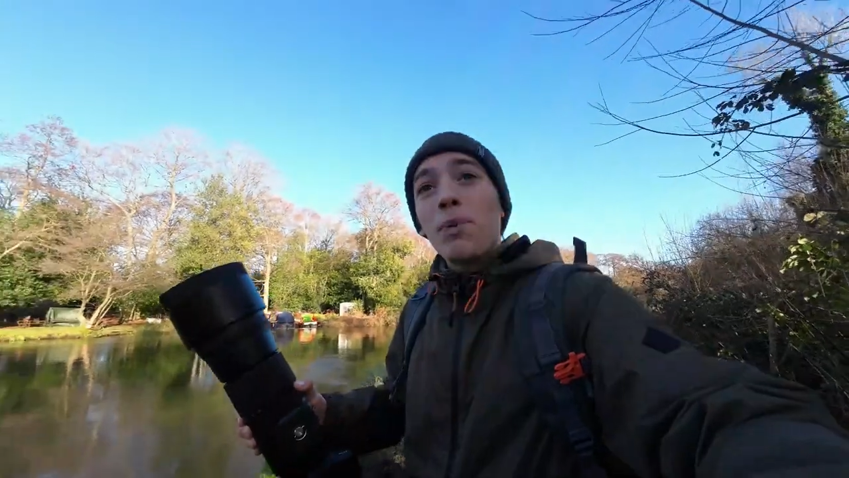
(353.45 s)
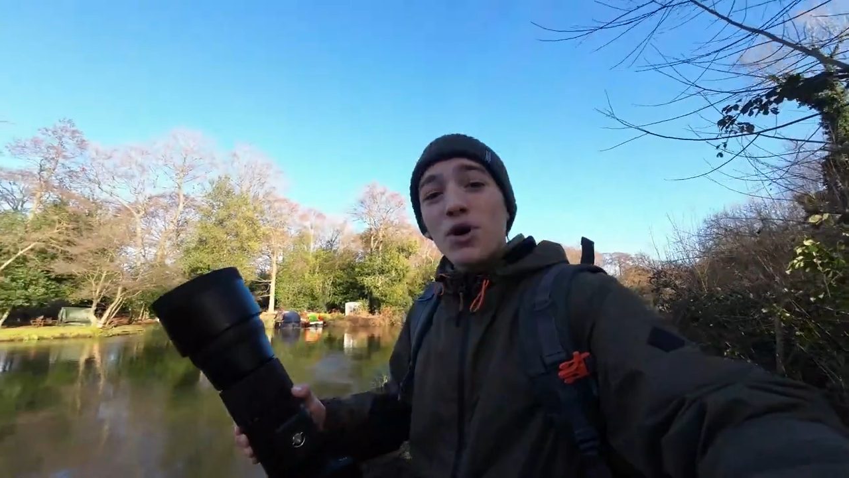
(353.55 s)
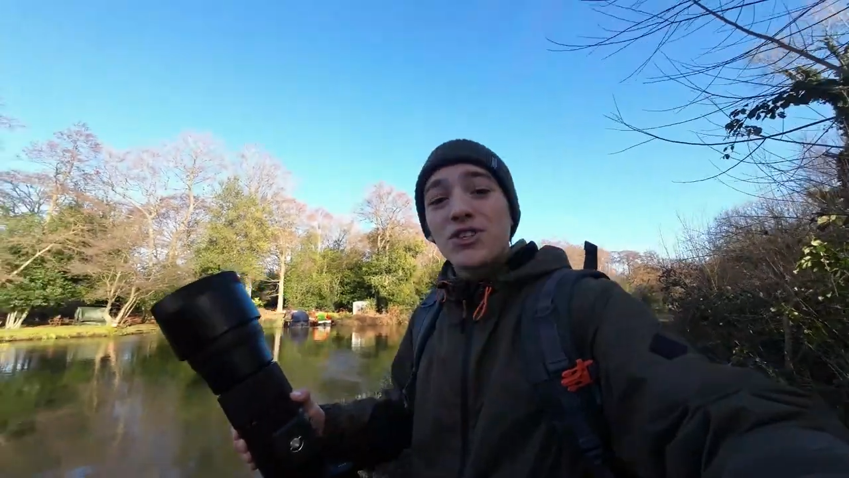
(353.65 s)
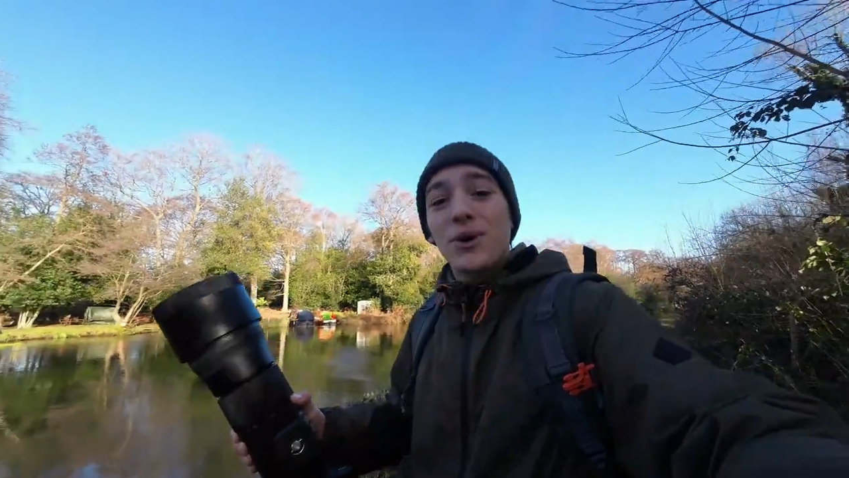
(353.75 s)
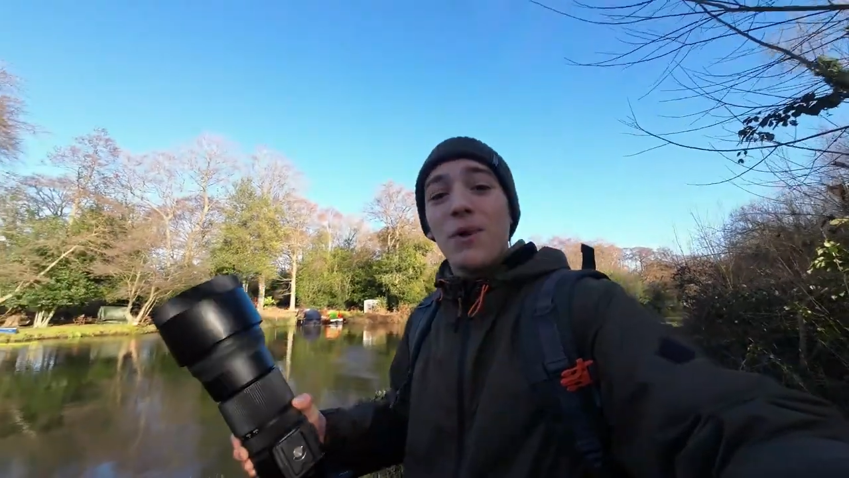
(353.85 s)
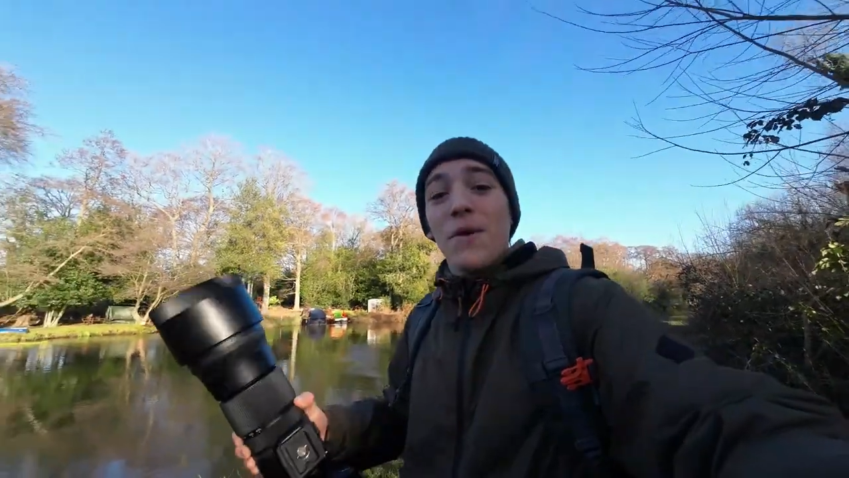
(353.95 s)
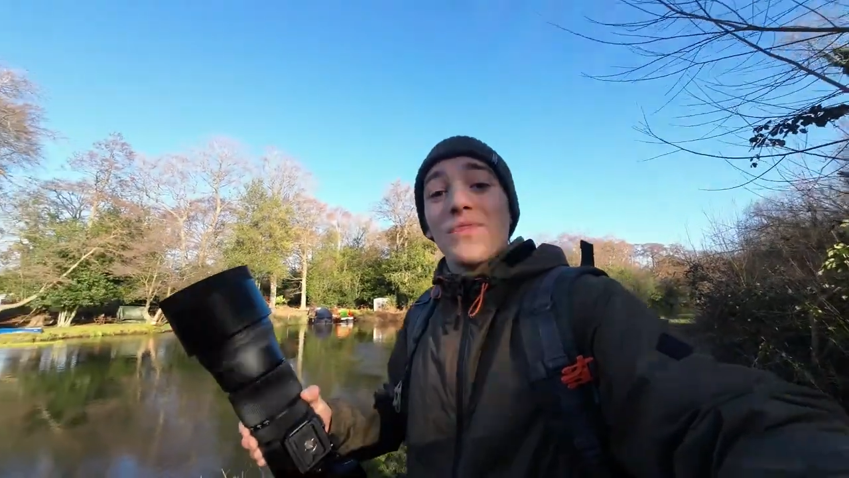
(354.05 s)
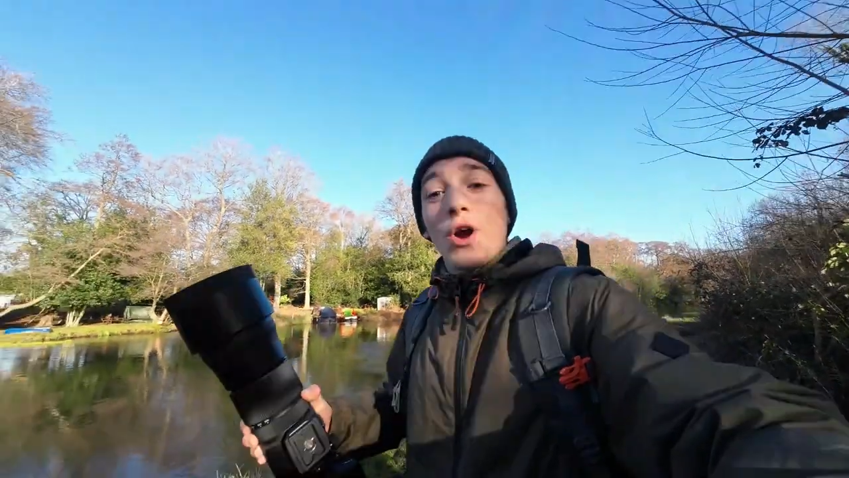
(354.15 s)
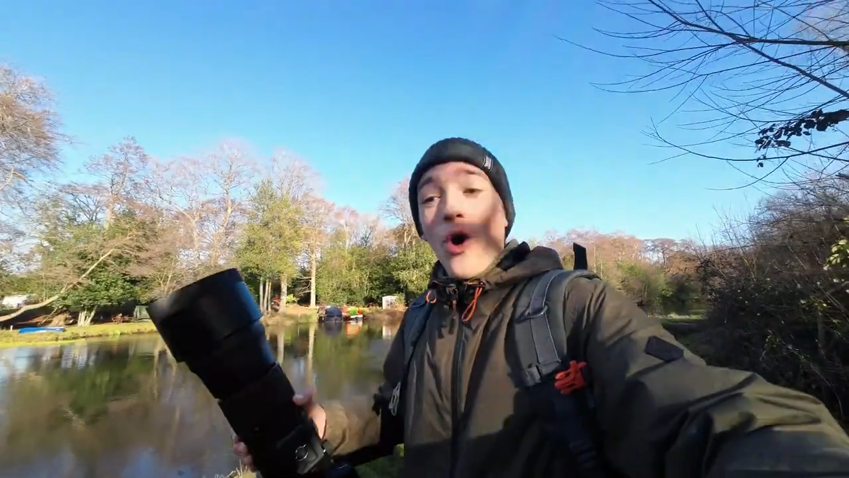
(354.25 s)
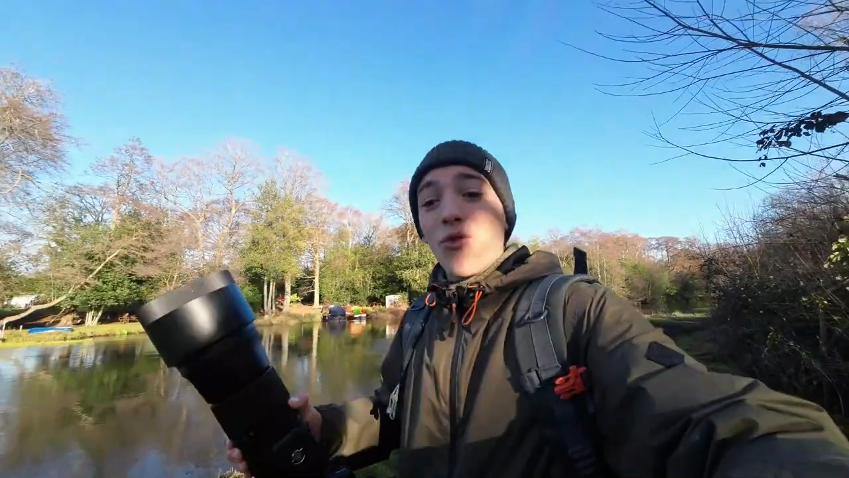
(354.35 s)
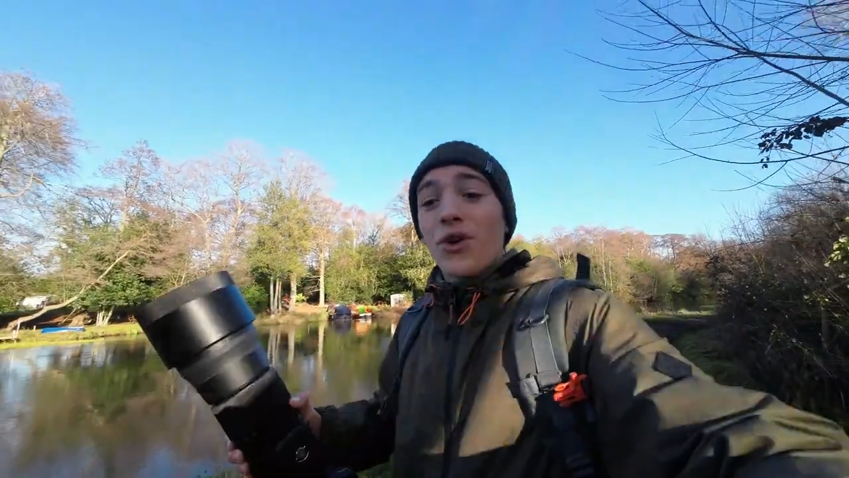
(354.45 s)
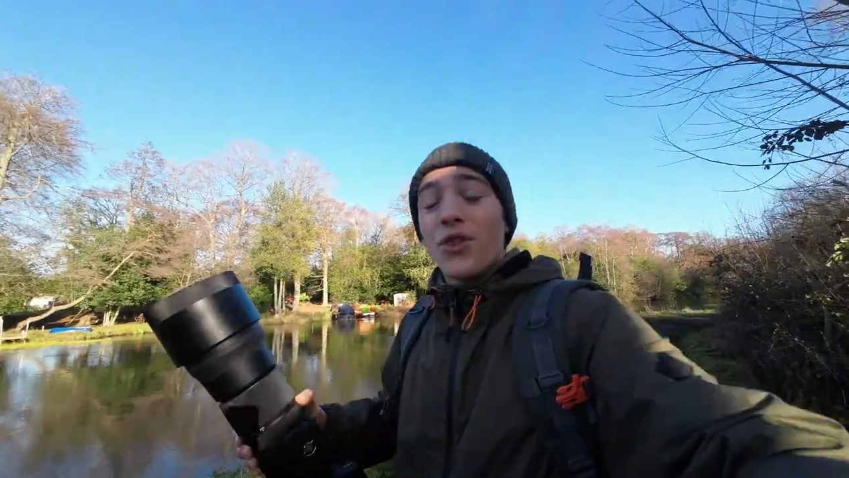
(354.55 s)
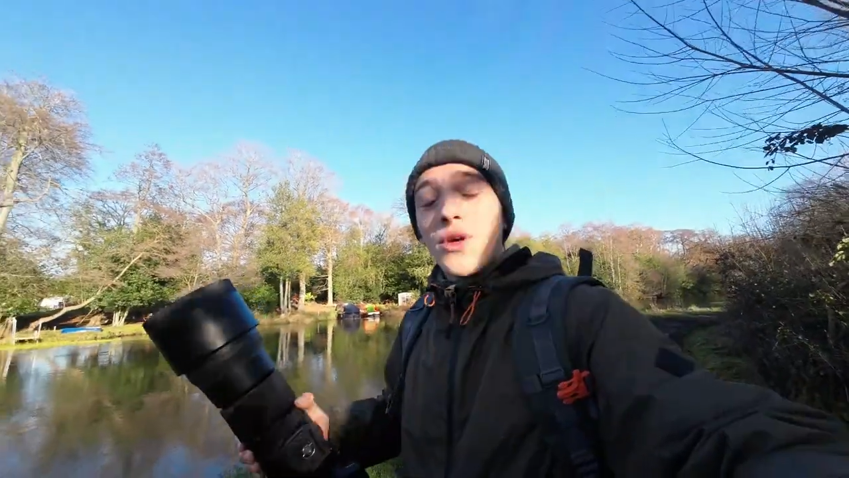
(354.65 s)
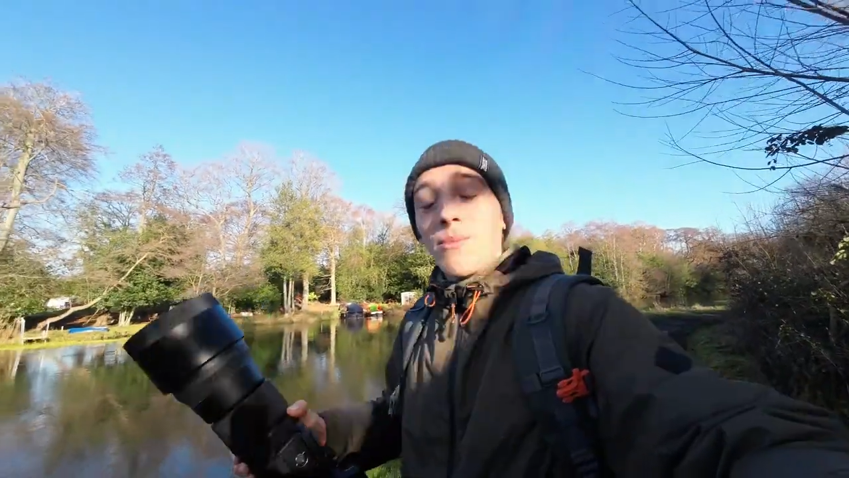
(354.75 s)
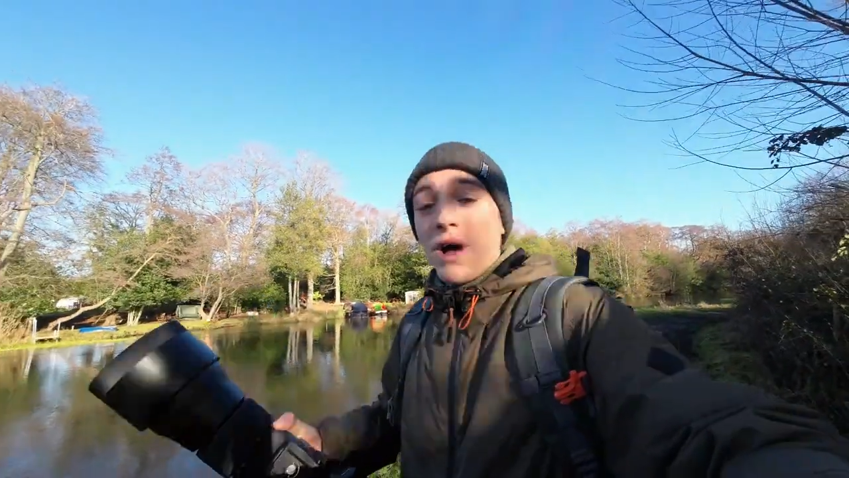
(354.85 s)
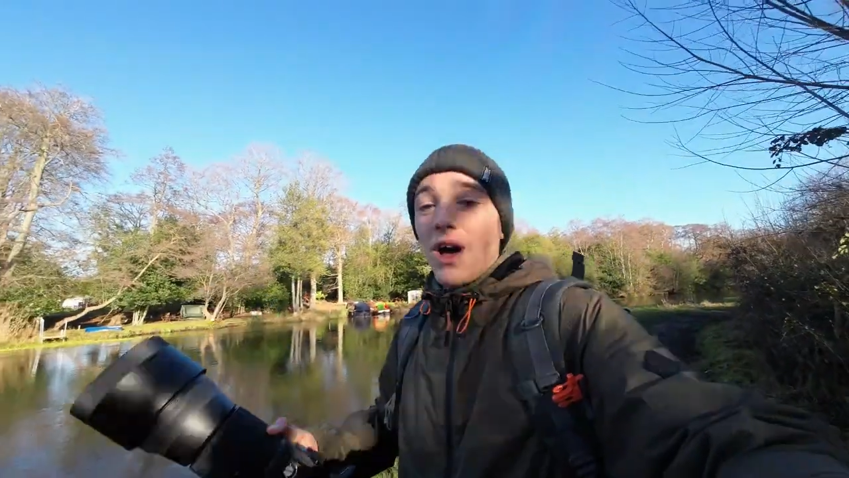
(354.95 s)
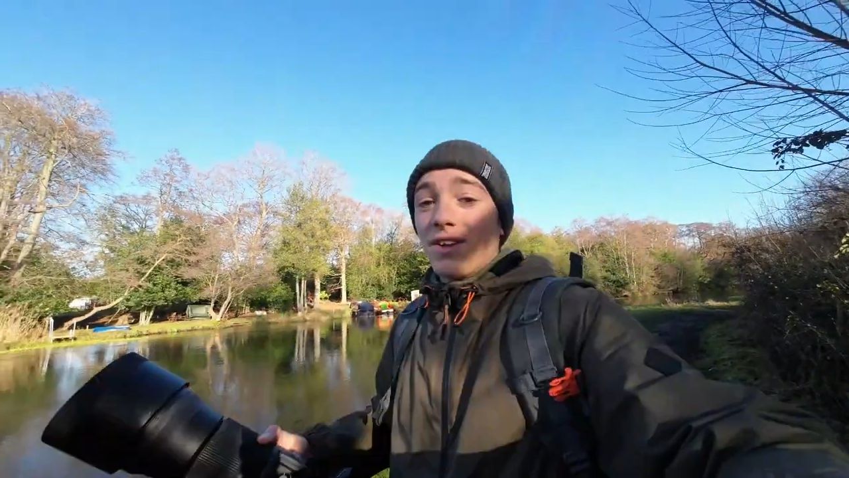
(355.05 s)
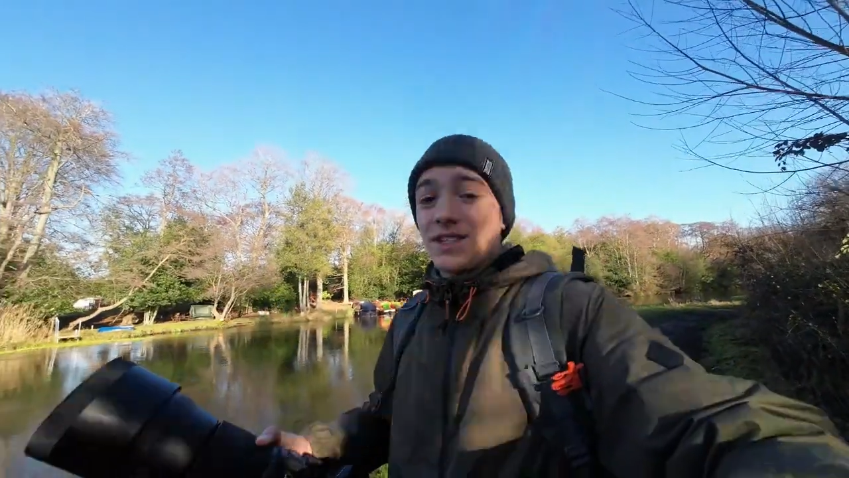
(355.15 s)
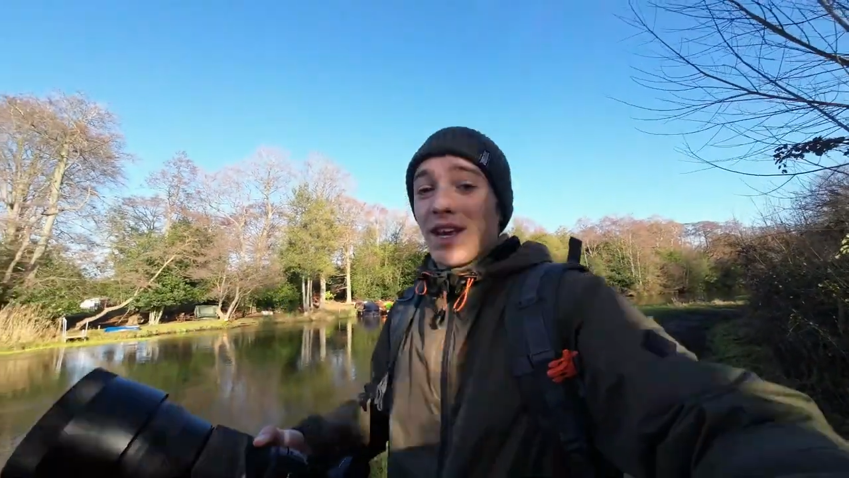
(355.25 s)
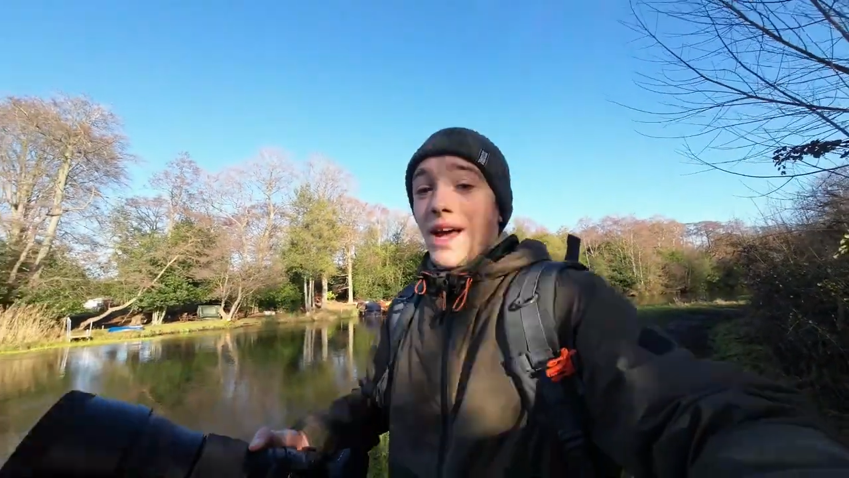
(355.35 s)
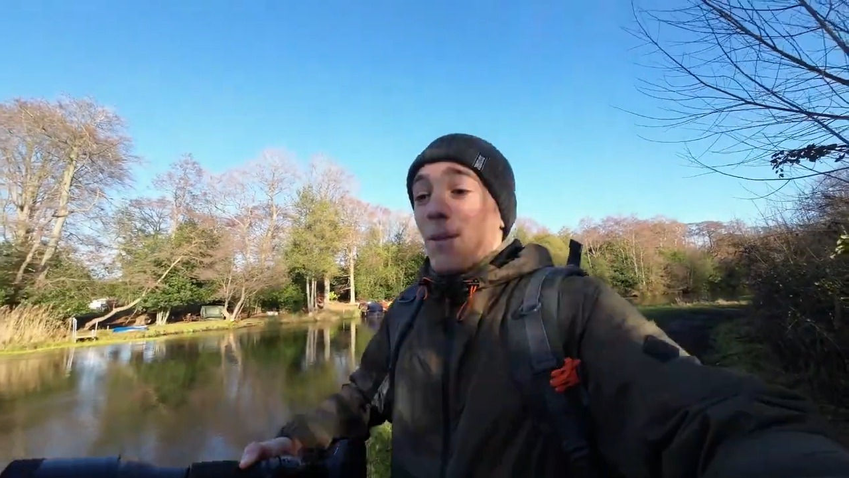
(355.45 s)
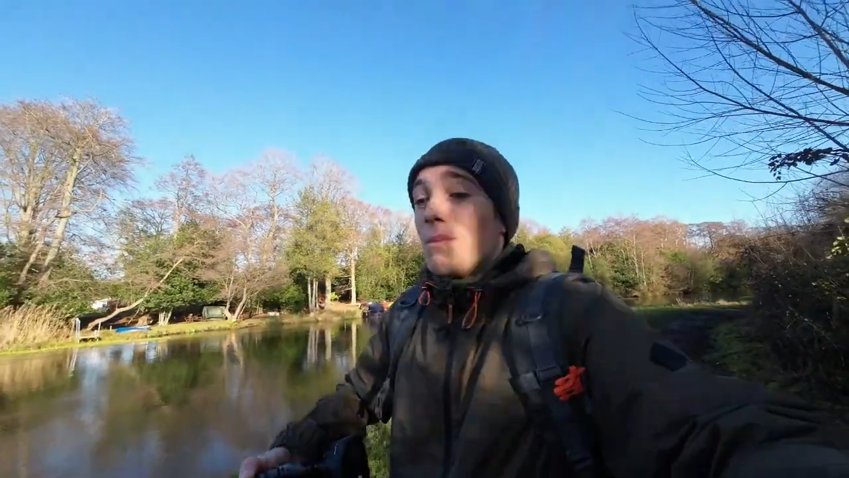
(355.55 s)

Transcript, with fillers: bottom of the bird,